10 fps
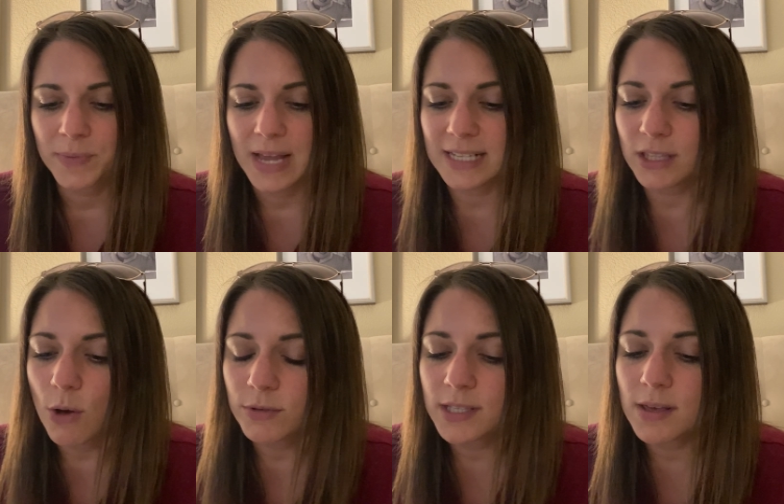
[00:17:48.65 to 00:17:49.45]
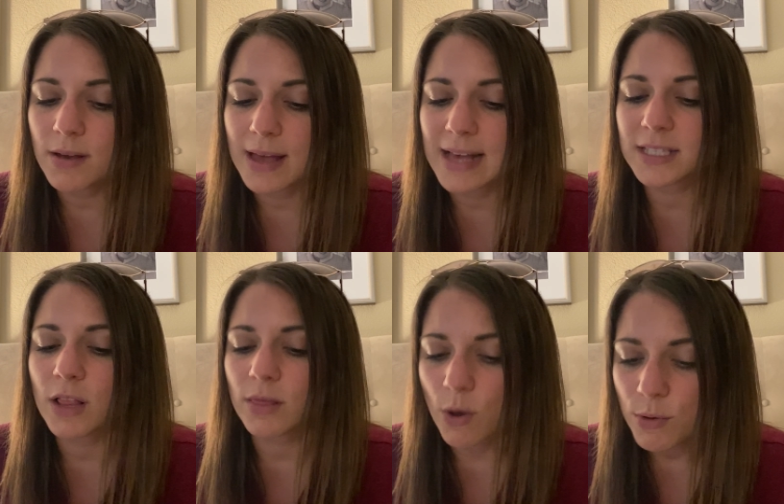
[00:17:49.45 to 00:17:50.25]
As loathsome
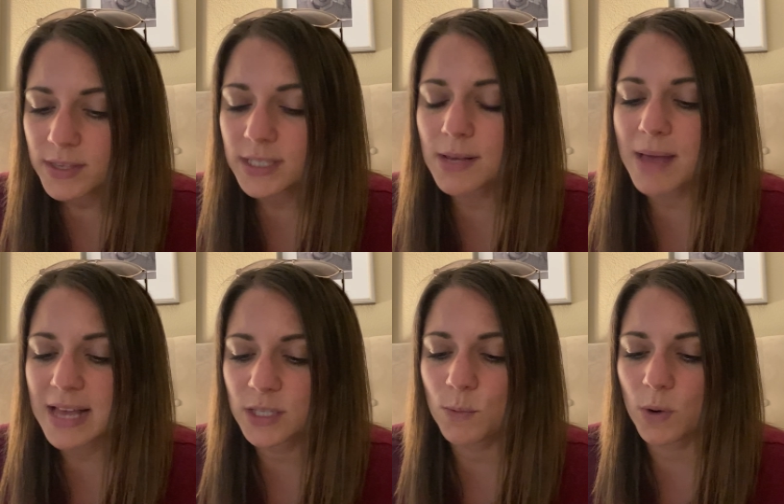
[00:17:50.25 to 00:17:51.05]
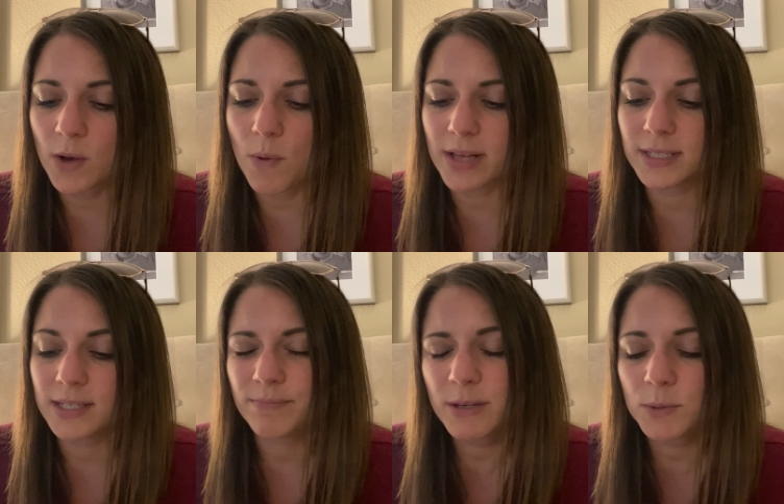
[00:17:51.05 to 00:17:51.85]
as the work was,
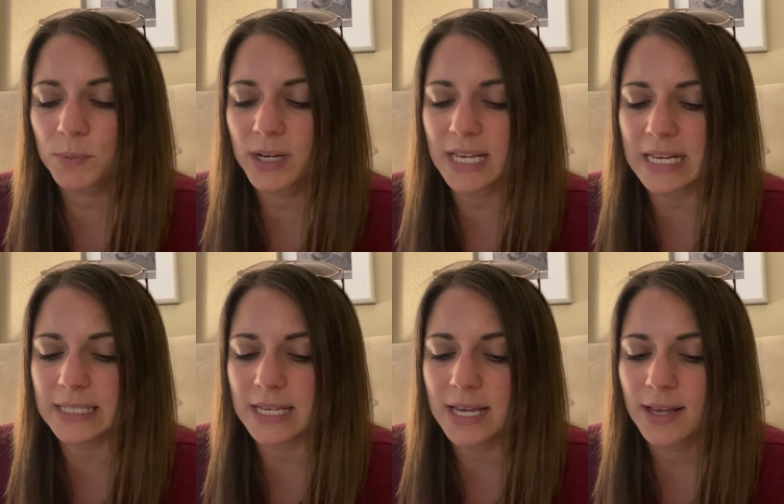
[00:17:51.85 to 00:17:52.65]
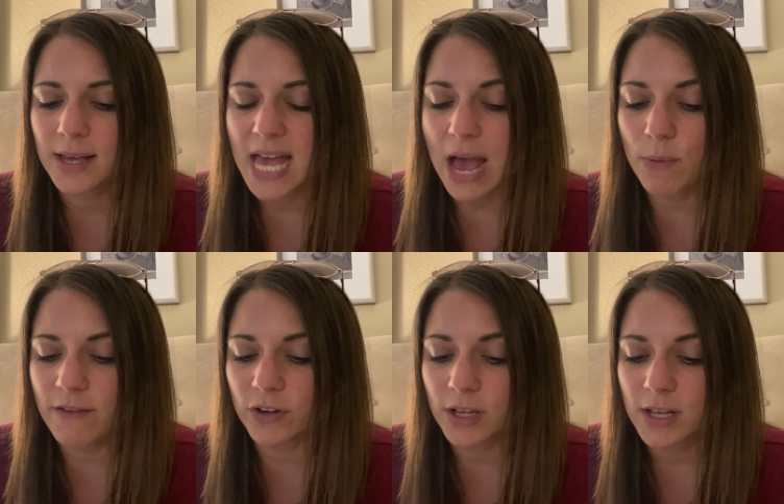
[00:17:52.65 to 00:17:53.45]
it was pretty easy.
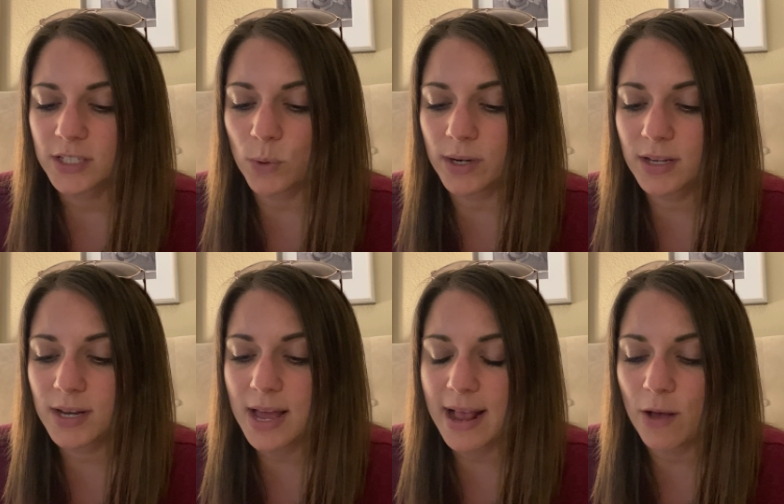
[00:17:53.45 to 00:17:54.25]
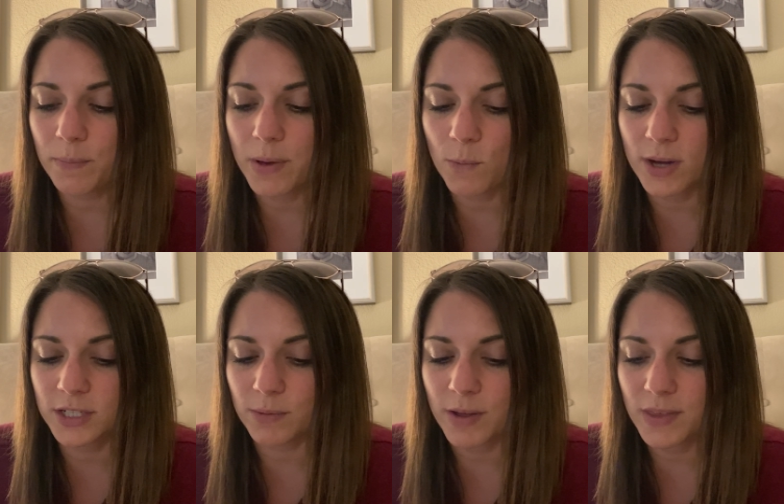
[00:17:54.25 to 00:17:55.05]
However, Soren could not help but
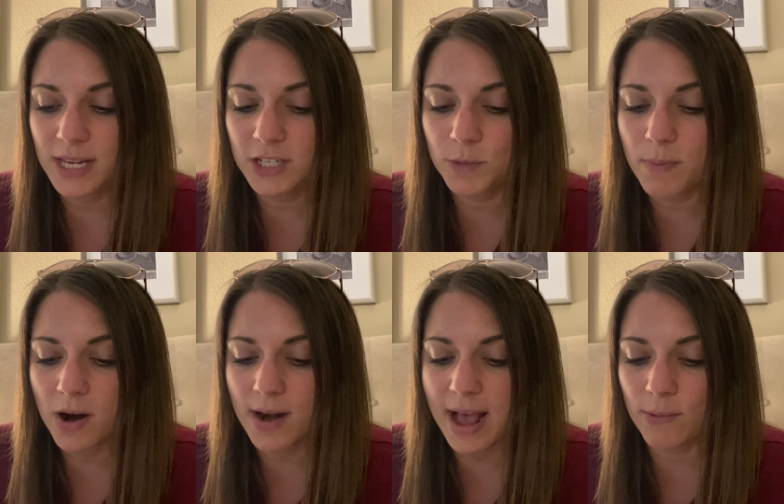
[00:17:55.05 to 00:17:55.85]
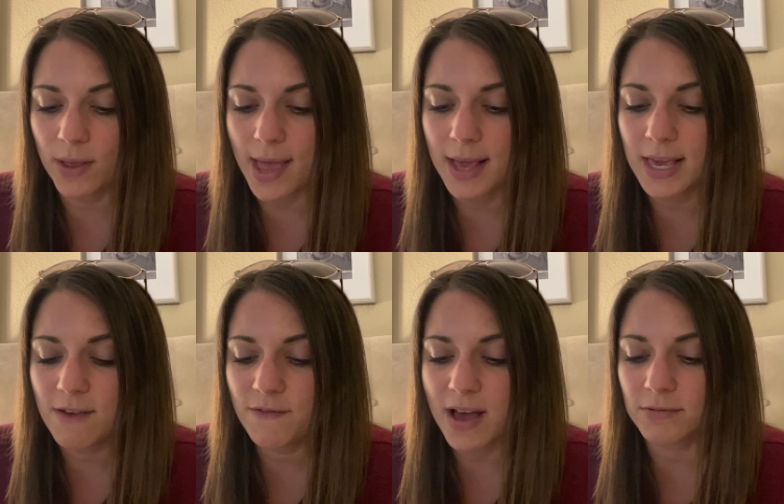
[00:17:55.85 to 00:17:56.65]
wonder with each barn owl egg
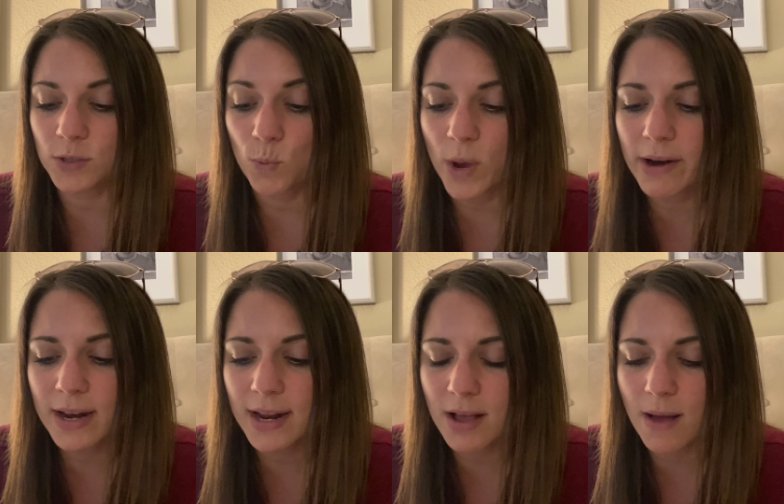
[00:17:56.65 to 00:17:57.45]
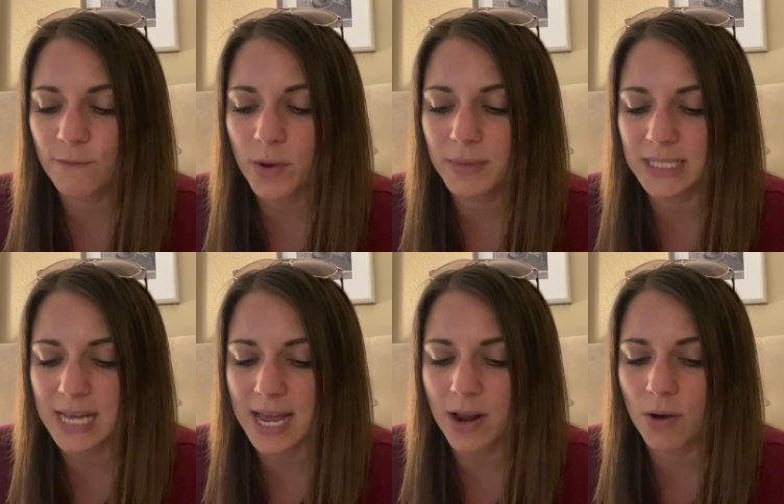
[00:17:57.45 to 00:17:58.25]
he found where it had come from in
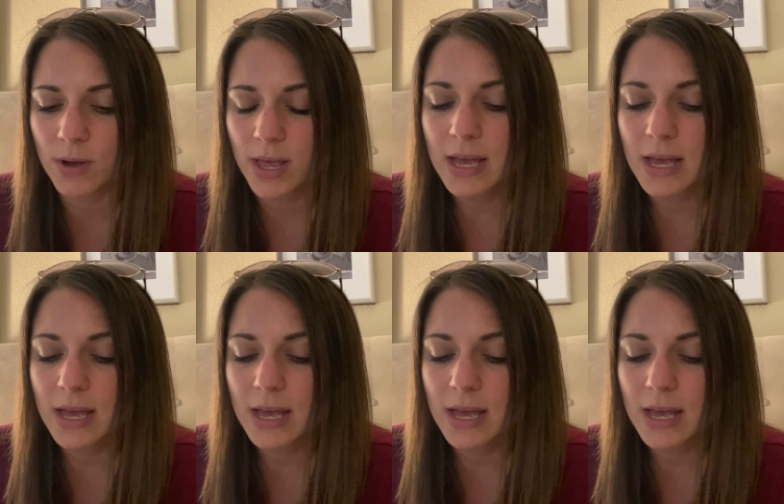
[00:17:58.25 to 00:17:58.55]
Tydo.